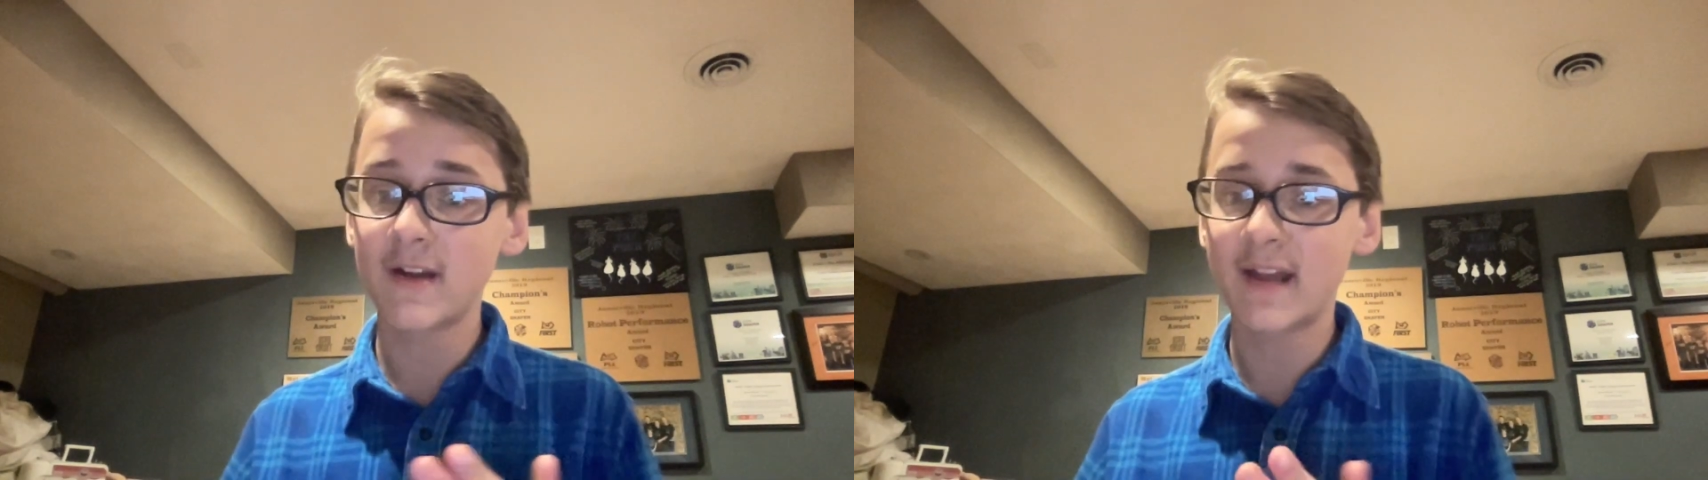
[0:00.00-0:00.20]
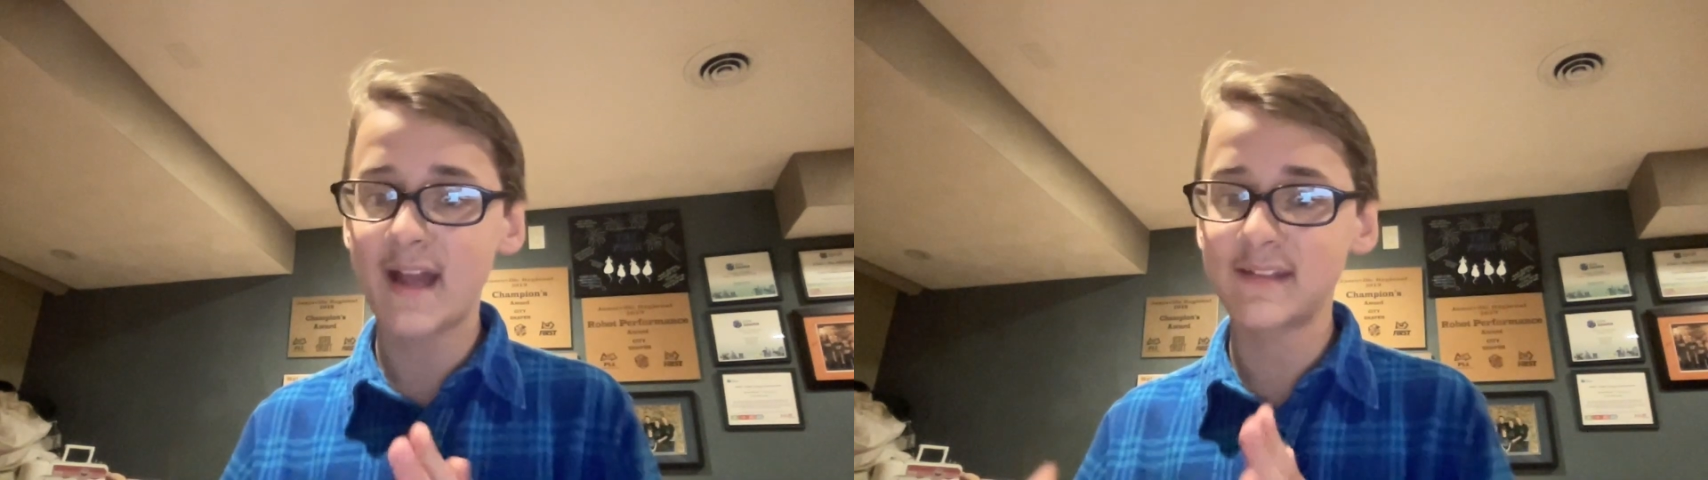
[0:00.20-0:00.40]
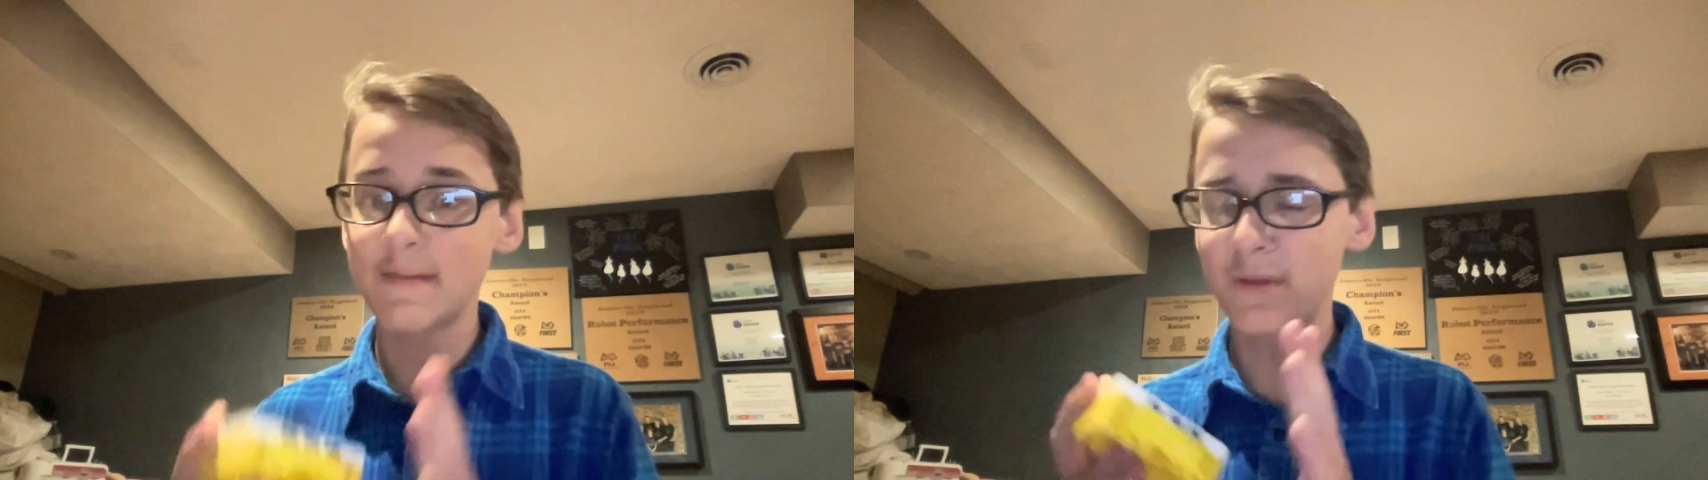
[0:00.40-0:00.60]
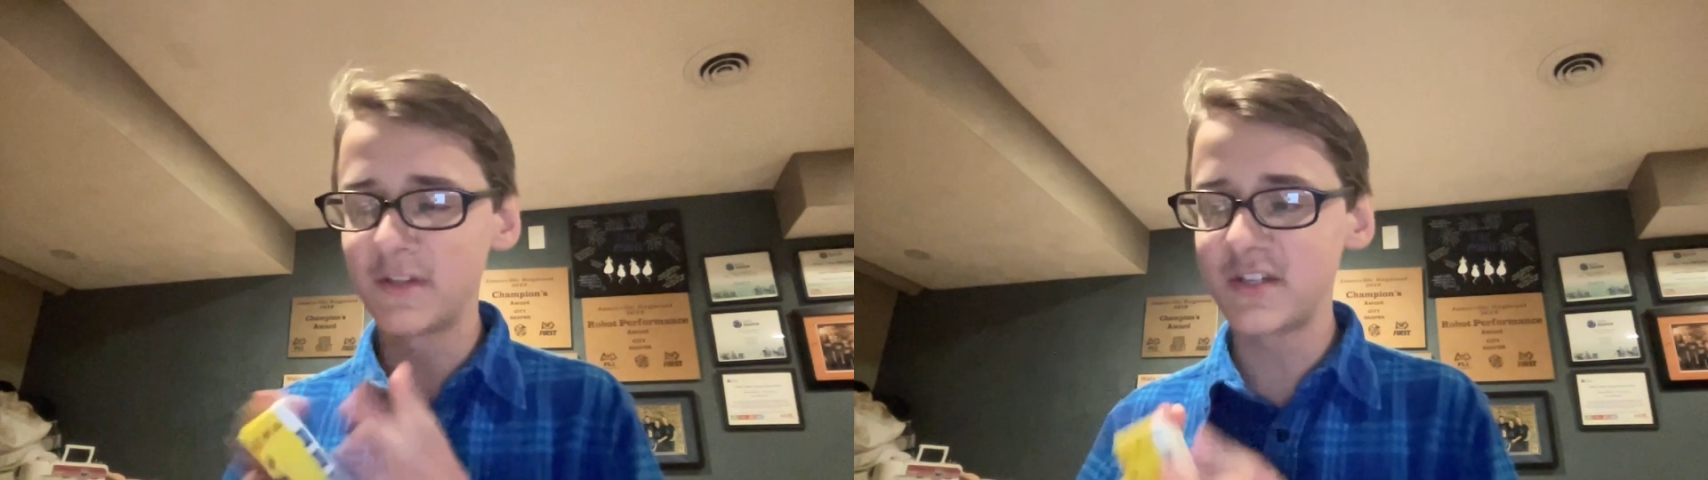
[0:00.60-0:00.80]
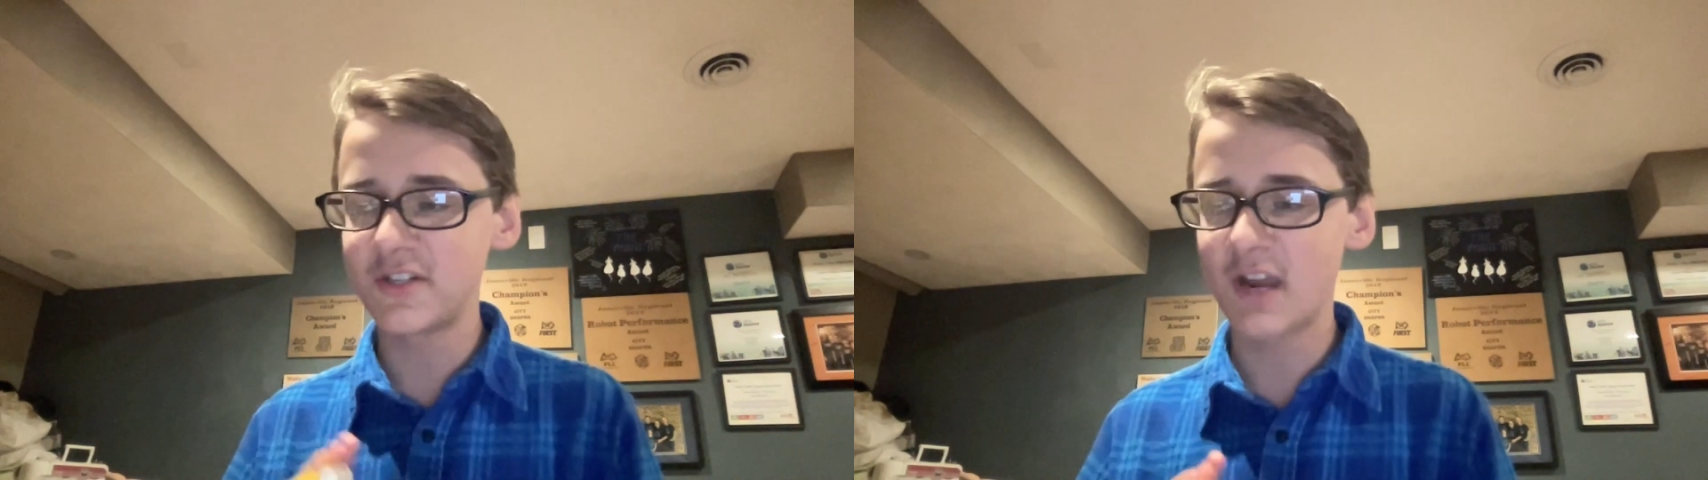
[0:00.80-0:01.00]
it has a
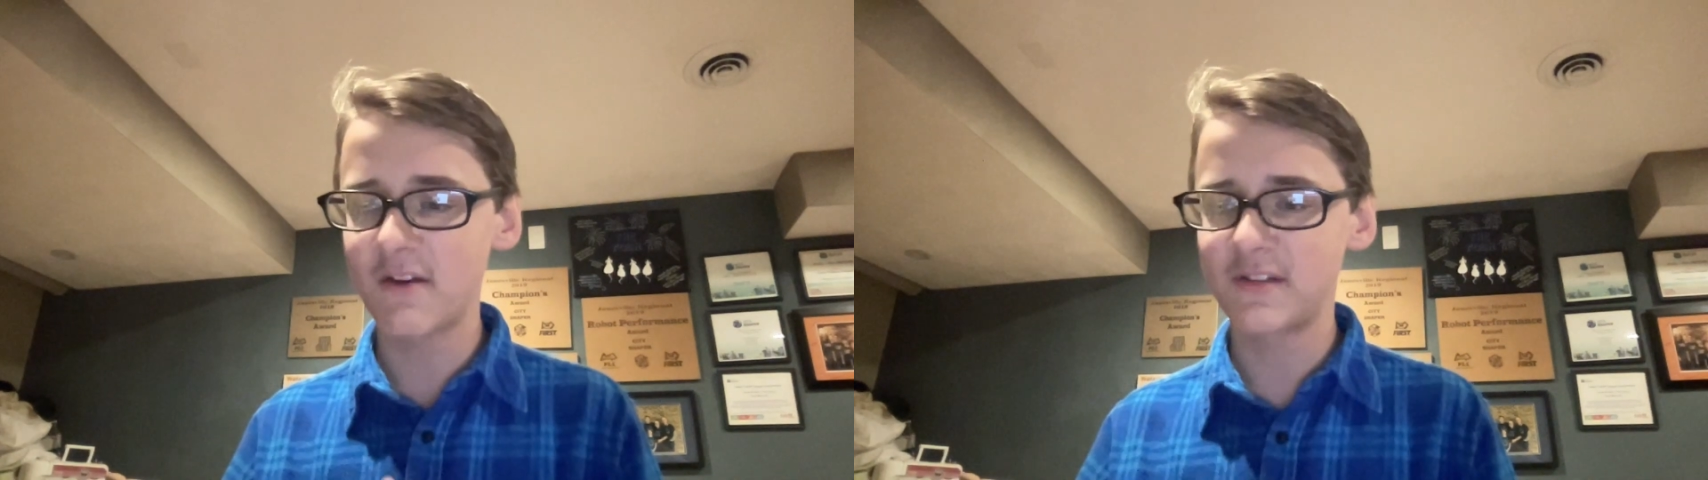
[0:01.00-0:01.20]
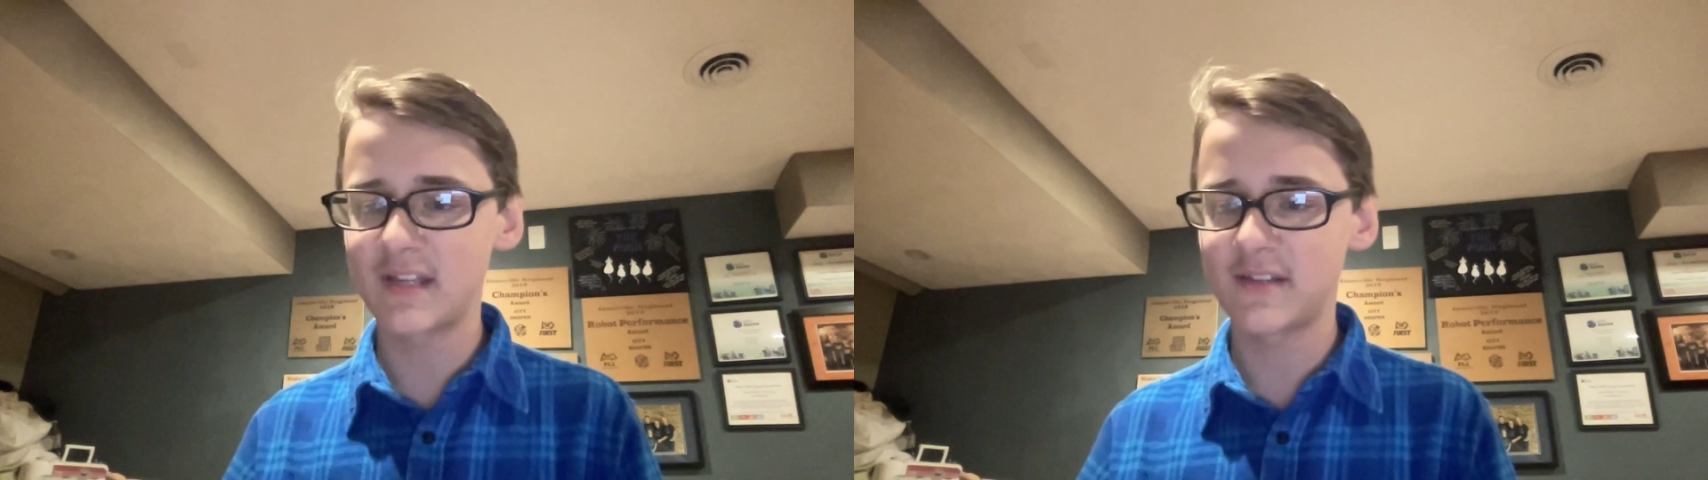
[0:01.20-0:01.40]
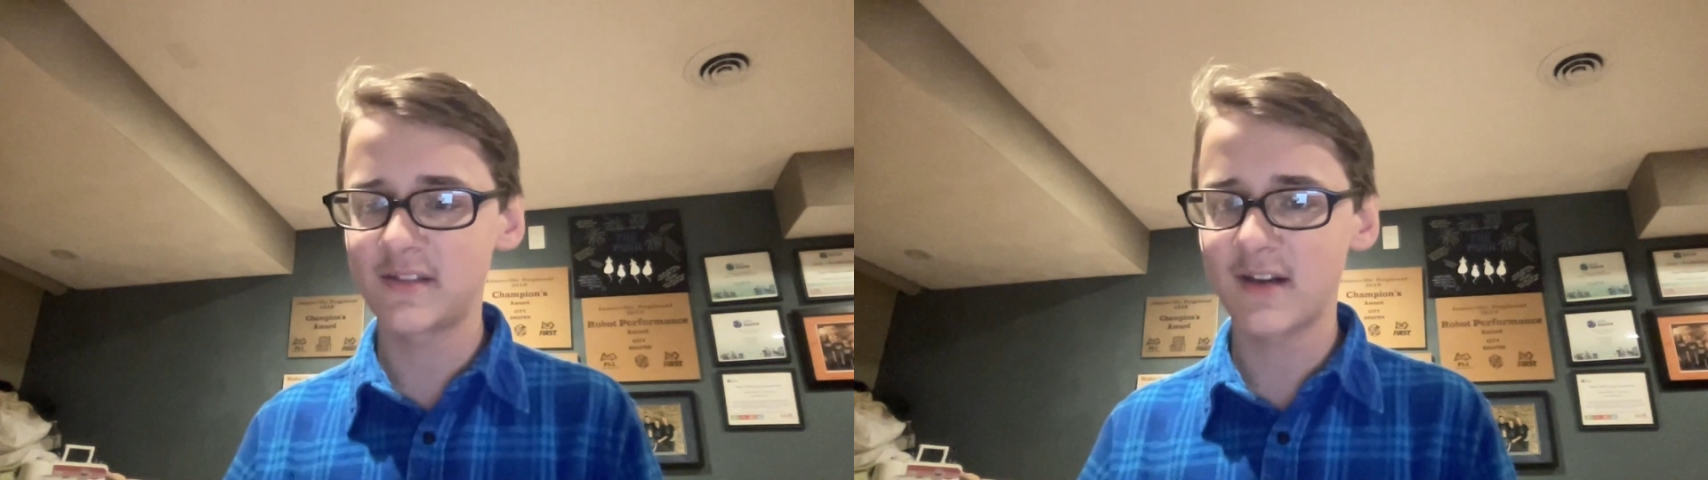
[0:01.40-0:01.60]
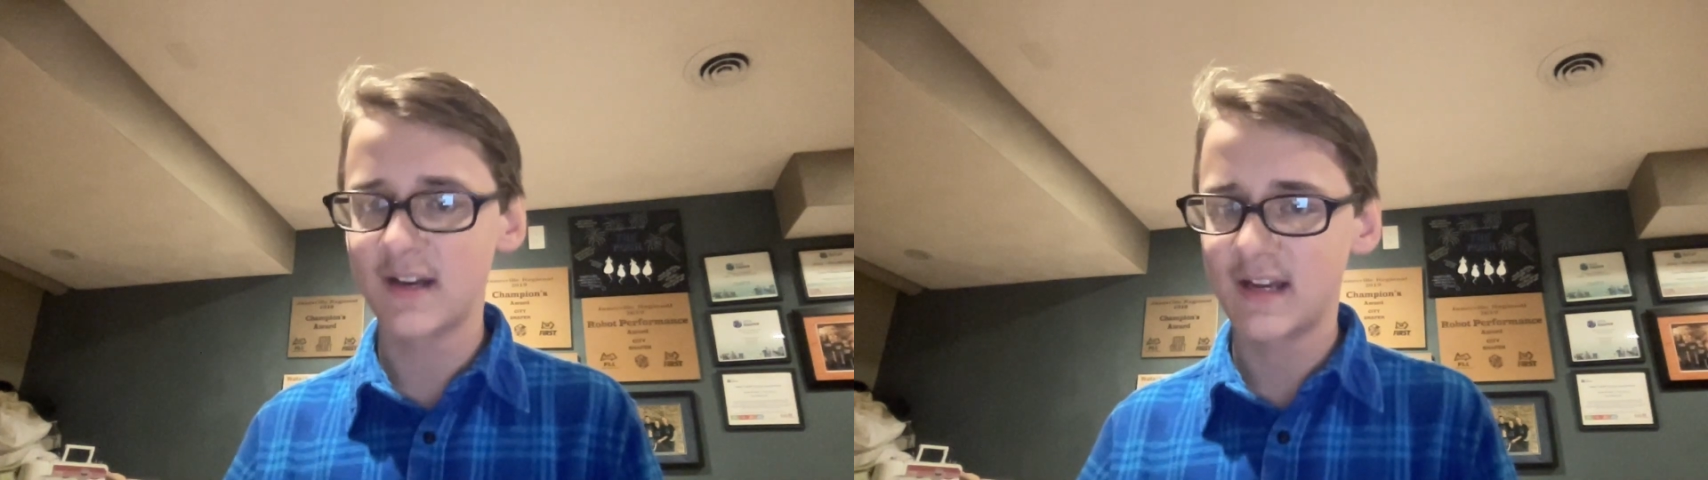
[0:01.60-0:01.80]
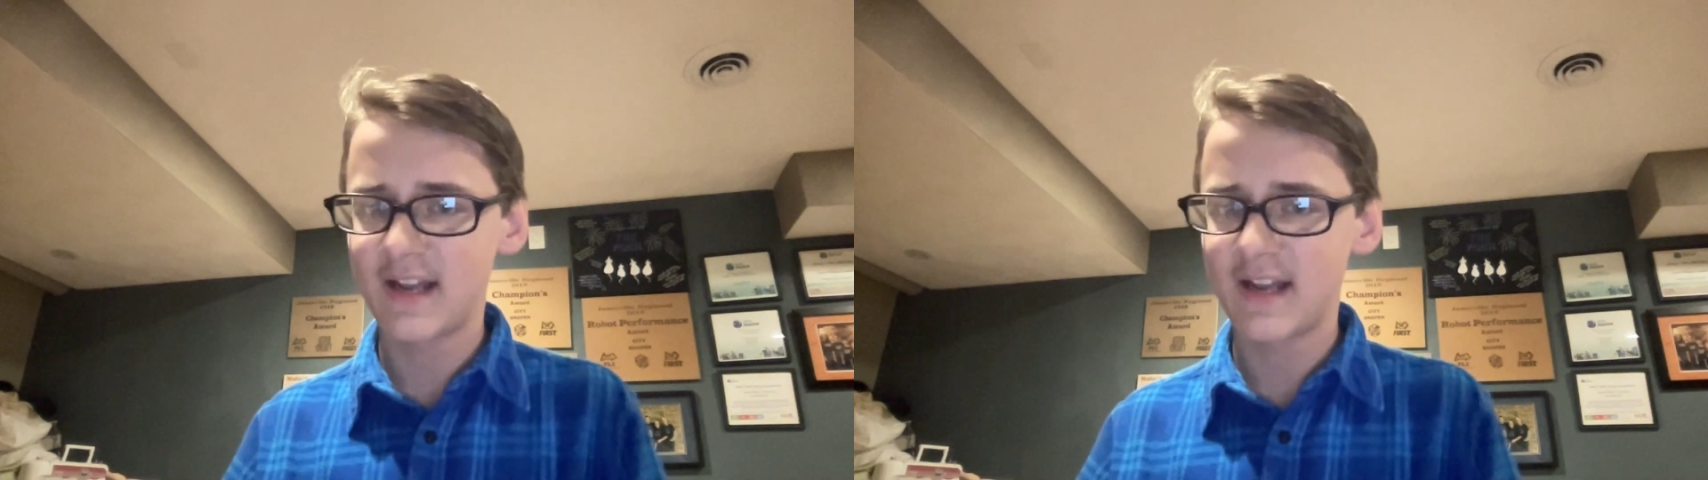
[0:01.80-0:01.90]
built-in gyro sensor.